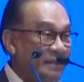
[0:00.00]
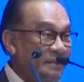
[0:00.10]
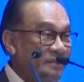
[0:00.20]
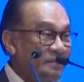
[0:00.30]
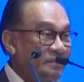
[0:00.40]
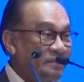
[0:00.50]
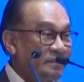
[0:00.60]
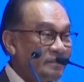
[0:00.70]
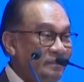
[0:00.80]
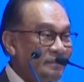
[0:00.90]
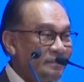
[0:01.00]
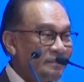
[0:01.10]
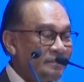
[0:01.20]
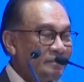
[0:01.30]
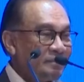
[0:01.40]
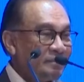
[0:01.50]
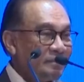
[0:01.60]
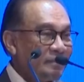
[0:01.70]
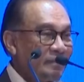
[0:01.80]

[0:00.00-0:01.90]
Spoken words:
No one is speaking in this clip.